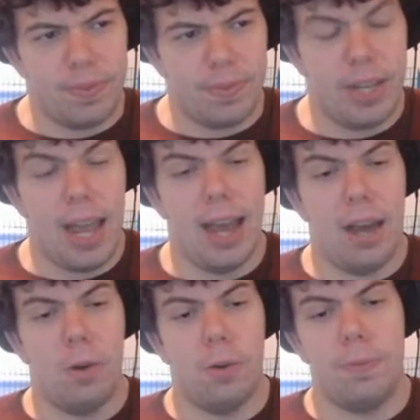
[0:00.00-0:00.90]

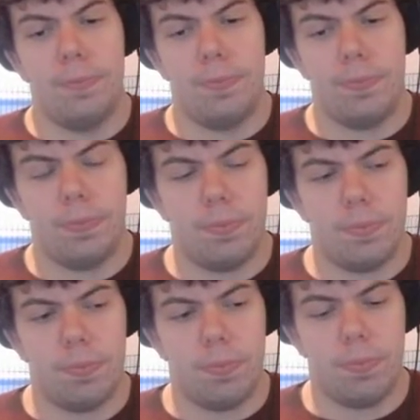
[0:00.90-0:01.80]
Now
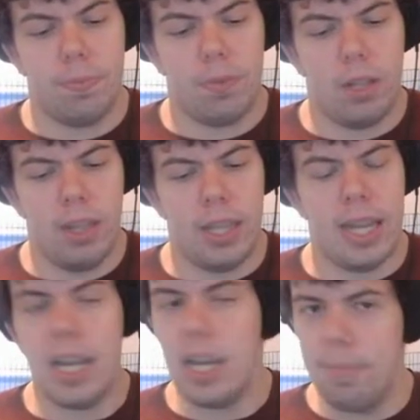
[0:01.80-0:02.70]

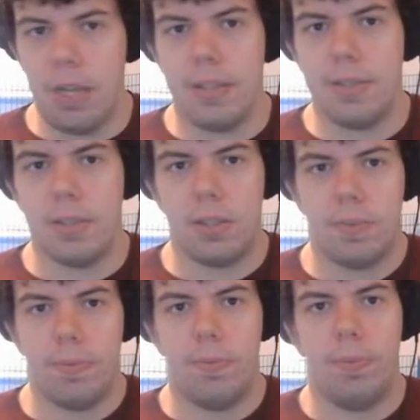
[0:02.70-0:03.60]
the enemies
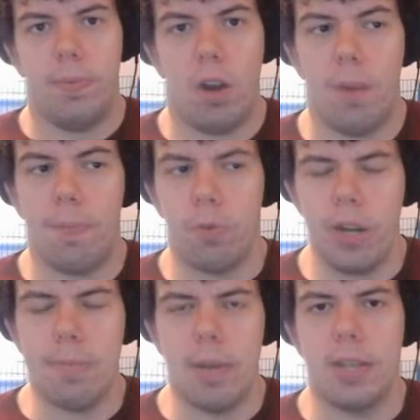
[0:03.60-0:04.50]
are
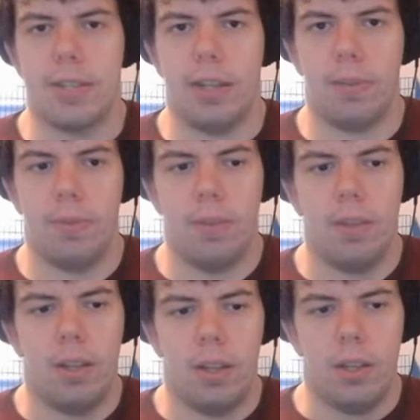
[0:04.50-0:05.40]
pretty menacing.
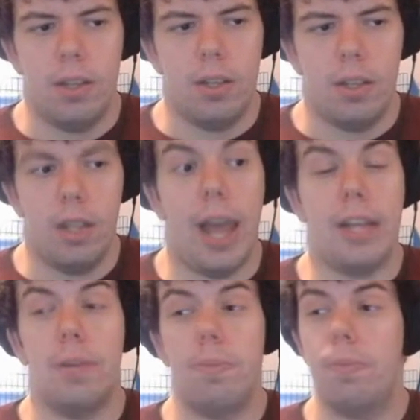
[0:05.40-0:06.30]

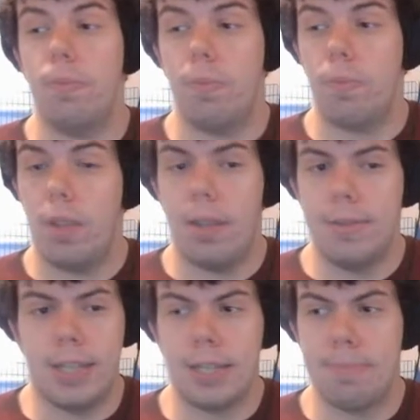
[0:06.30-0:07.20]
Like
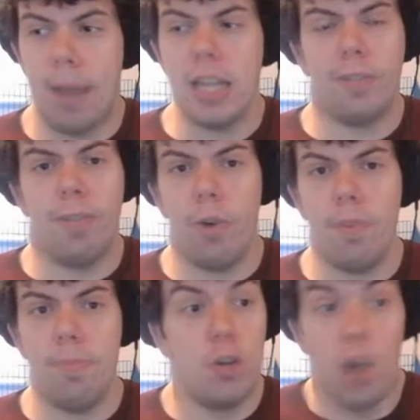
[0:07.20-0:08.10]
this base
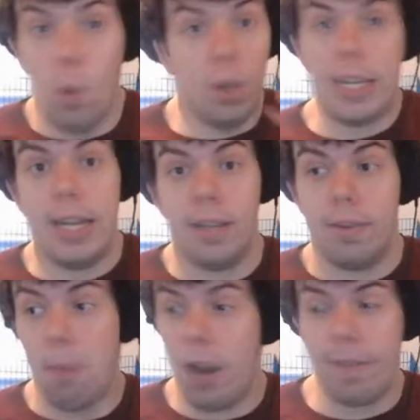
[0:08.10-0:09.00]
form, no elite
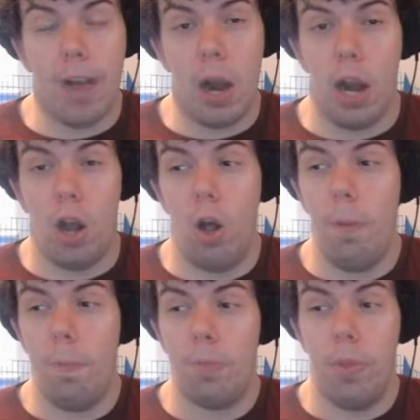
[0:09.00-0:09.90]
modifier at
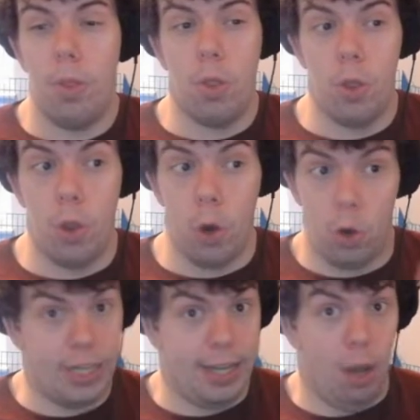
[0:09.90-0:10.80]
all. They're
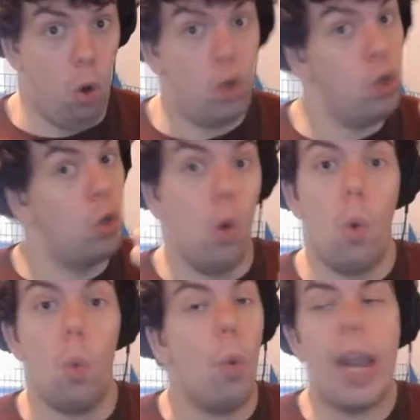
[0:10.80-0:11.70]

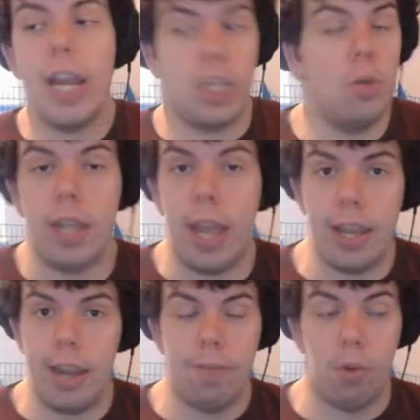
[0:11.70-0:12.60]
way too
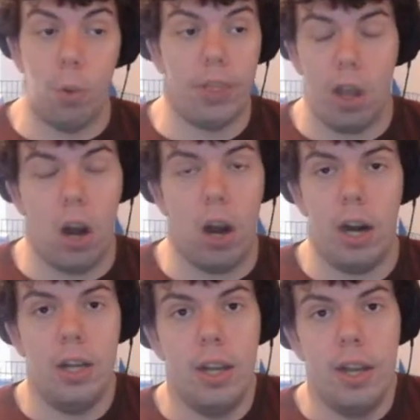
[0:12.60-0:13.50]
tanky for what they
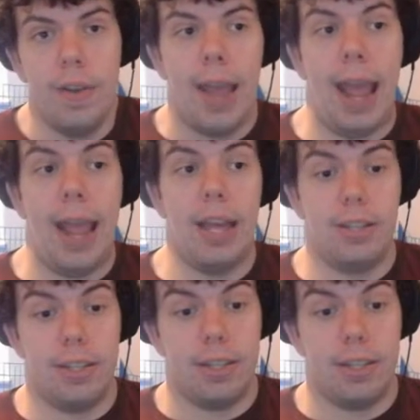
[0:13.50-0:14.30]
are, and